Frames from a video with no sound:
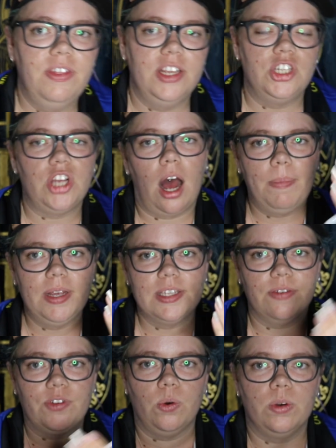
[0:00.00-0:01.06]
The Sharpies,
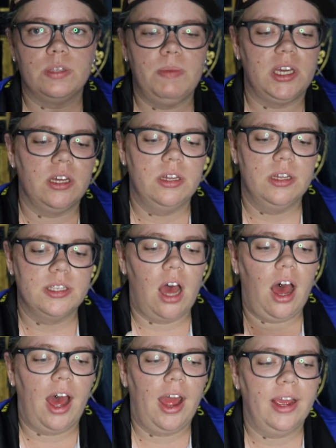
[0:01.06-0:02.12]
of course, because
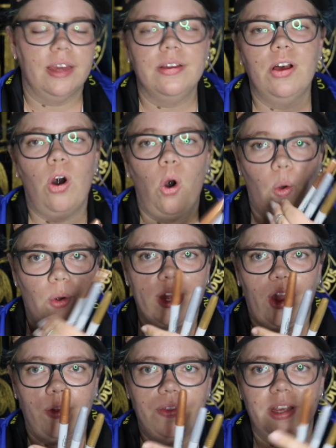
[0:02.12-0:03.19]
I already
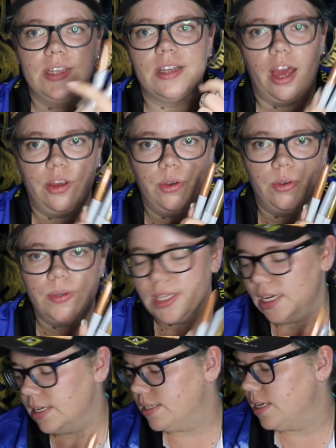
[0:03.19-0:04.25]
own these. I use
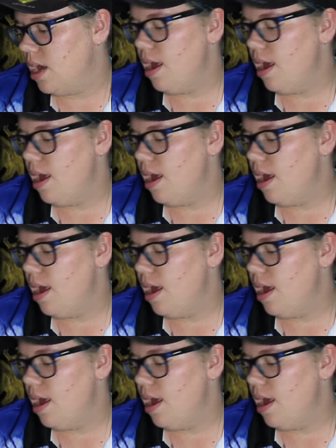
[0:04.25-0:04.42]
these.